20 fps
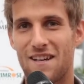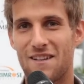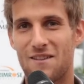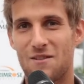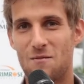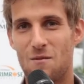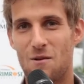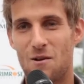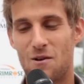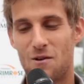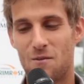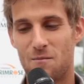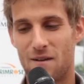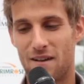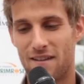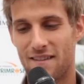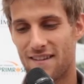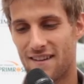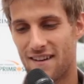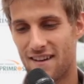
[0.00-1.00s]
tomorrow,
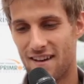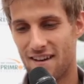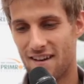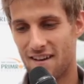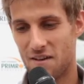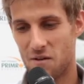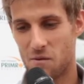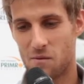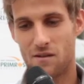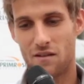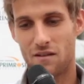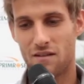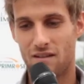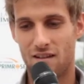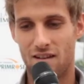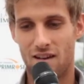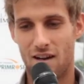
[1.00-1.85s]
but we will see.